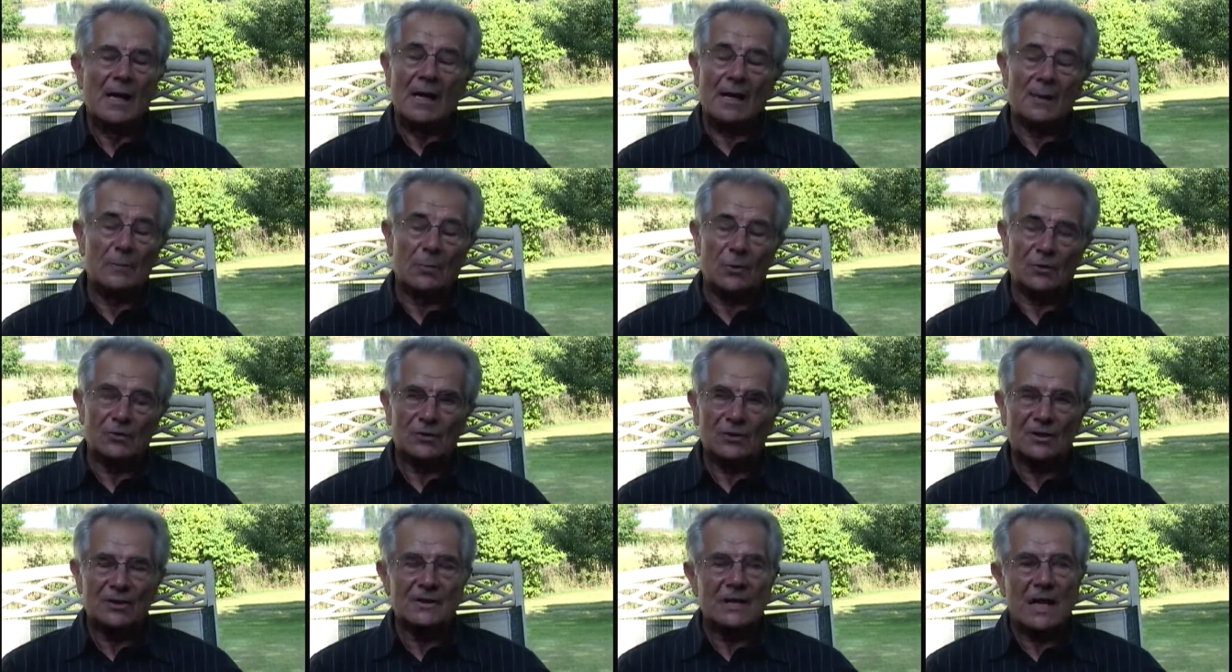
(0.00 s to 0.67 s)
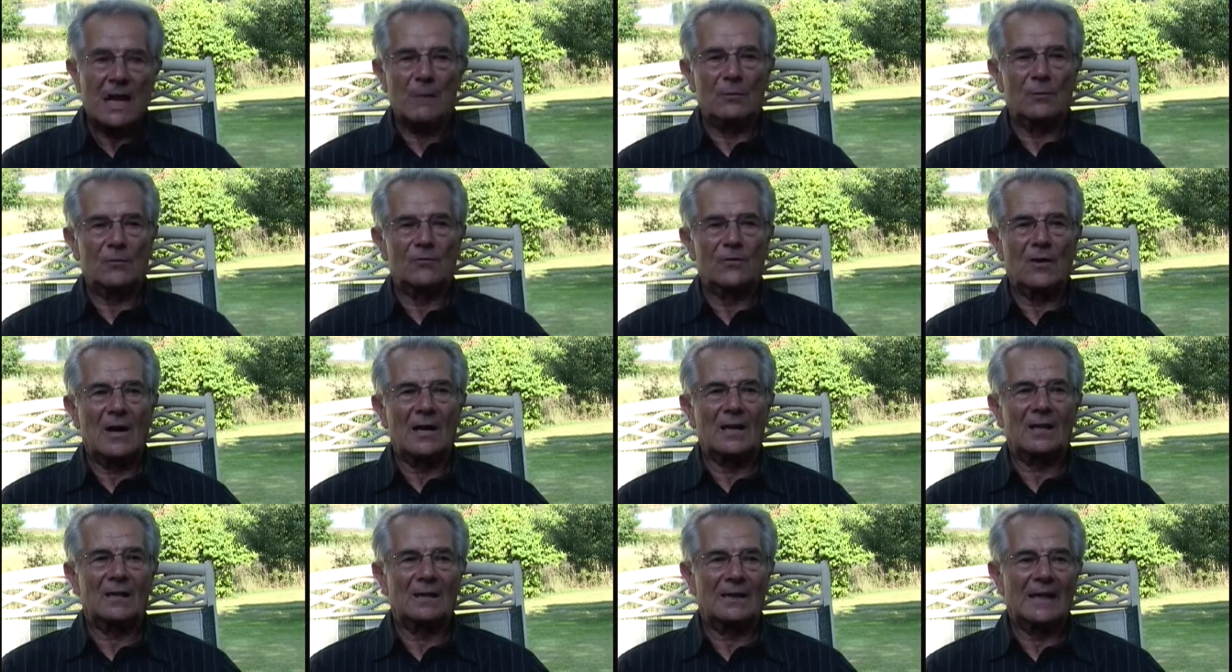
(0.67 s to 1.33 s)
And most of the time,
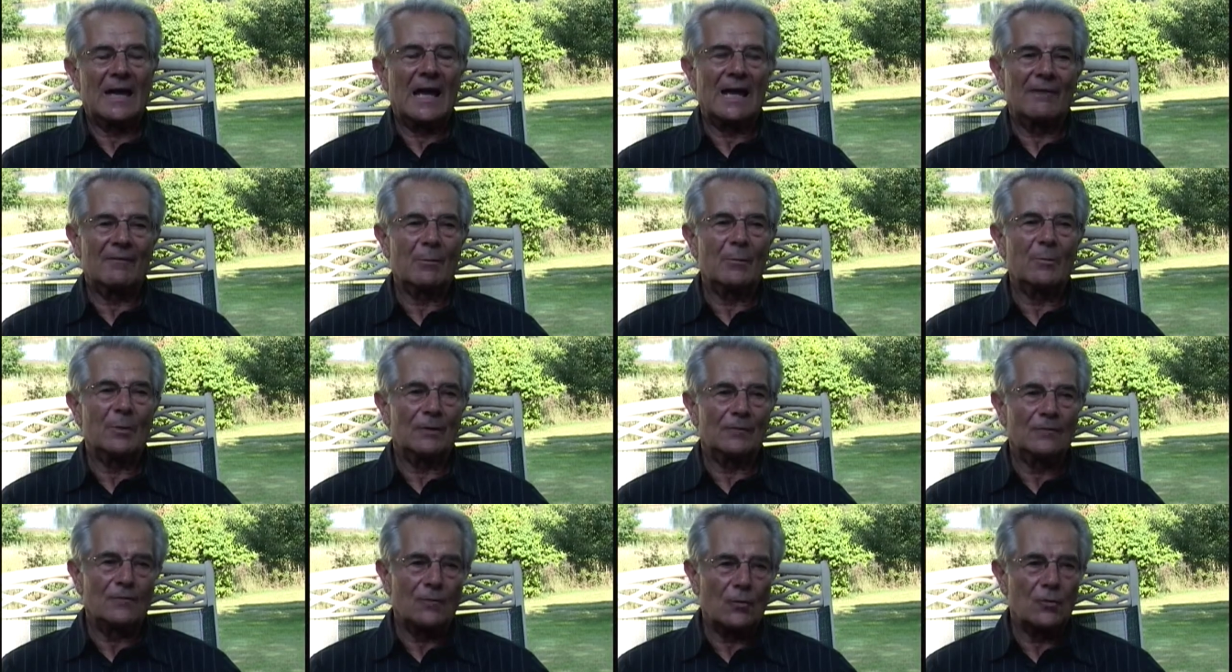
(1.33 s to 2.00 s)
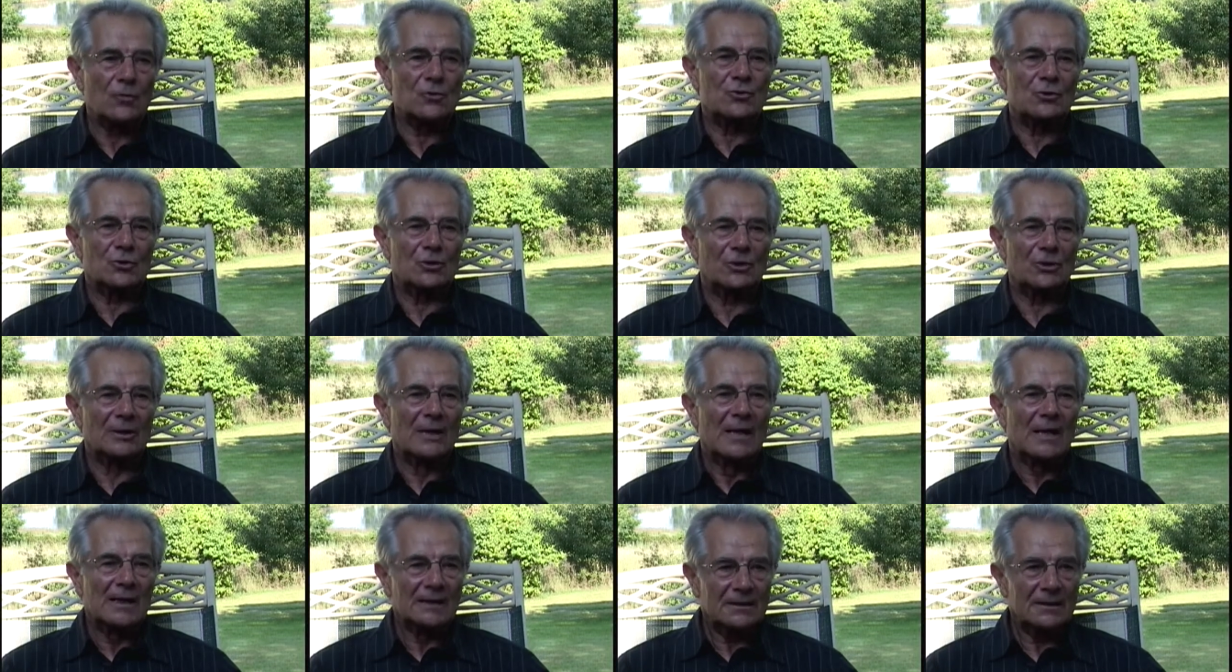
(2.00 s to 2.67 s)
frankly, I have been
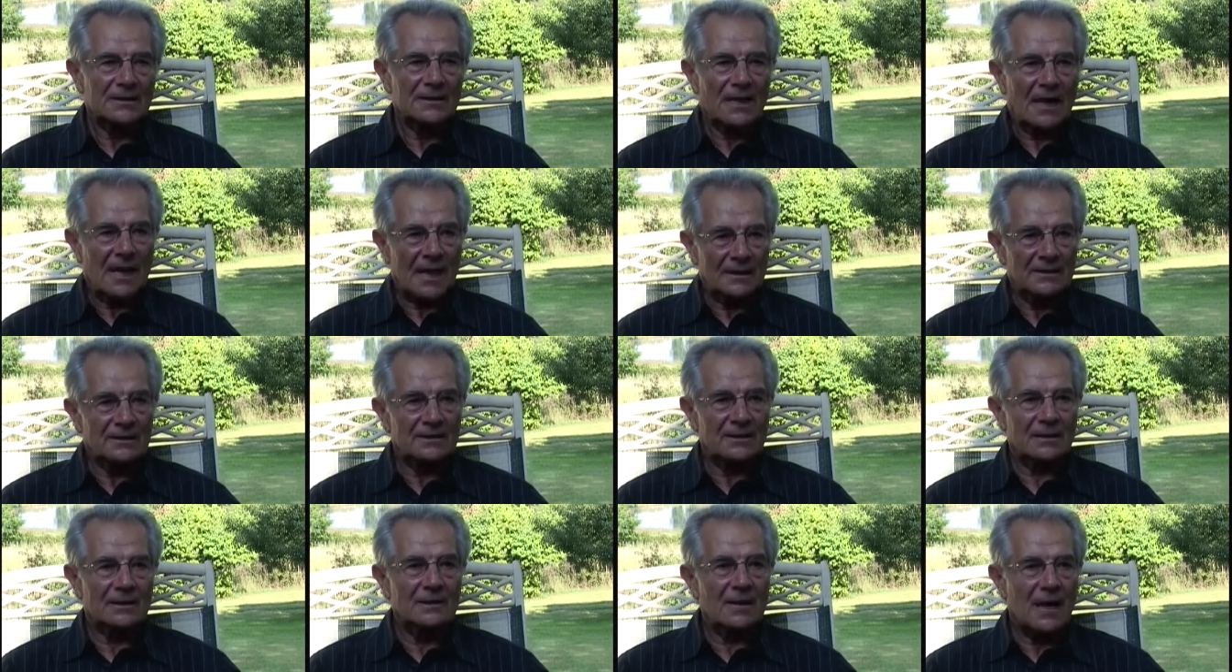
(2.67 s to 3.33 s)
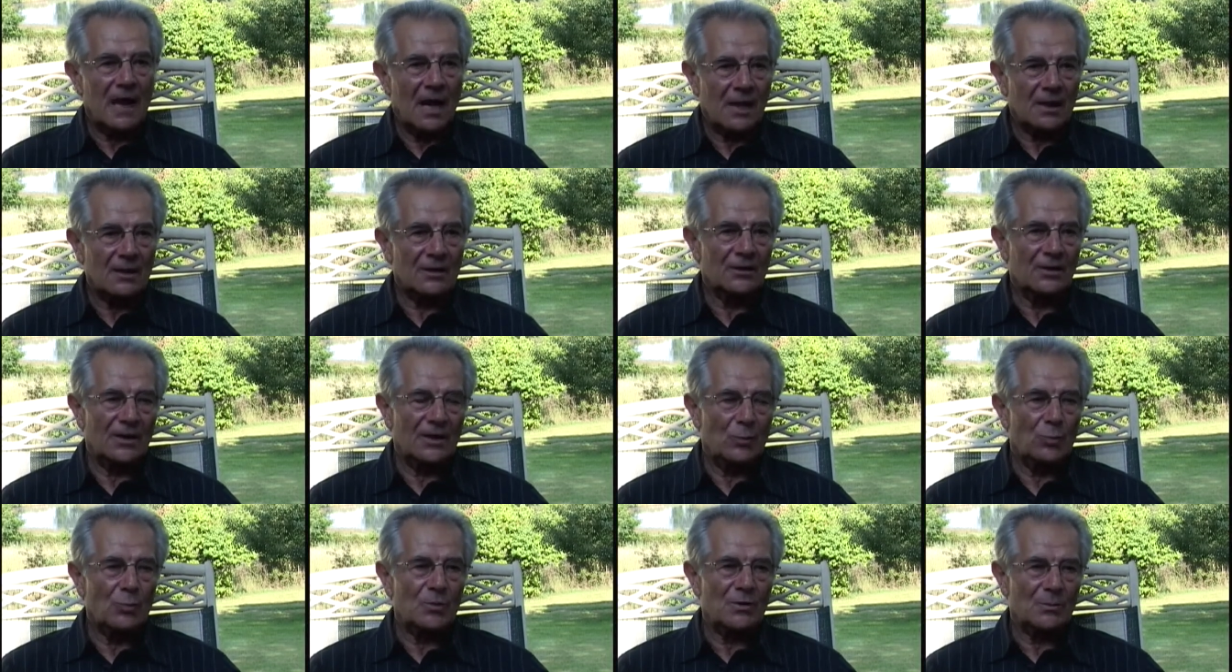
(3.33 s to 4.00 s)
fortunate that they did
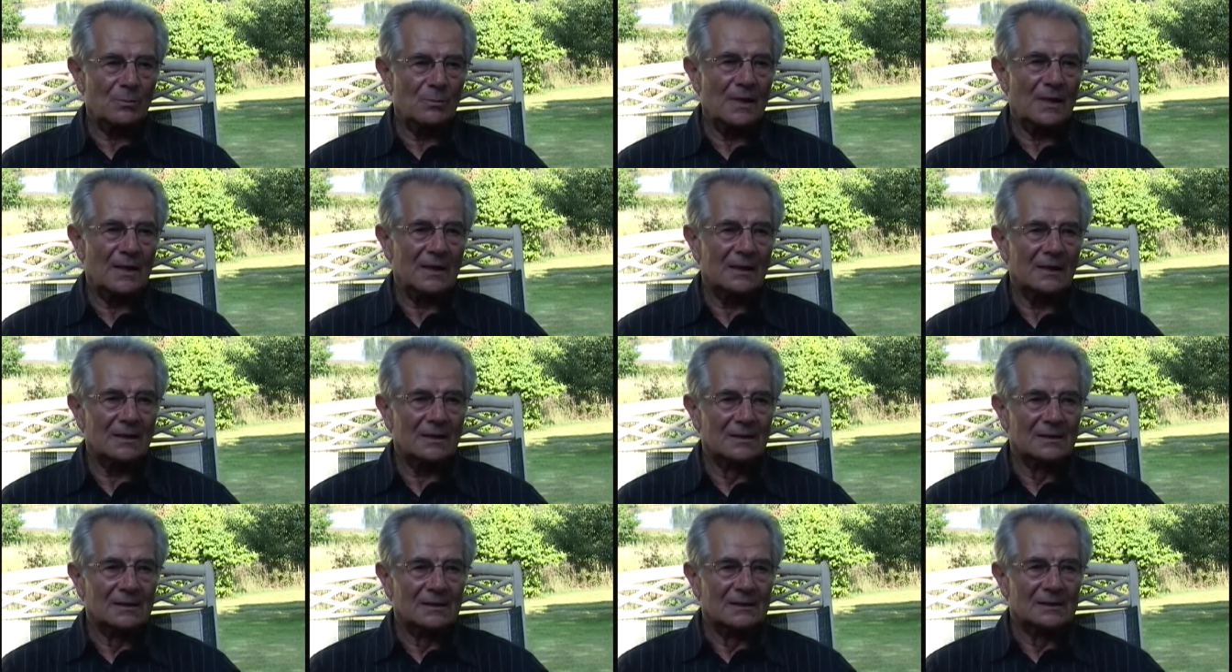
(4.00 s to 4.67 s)
agree with me.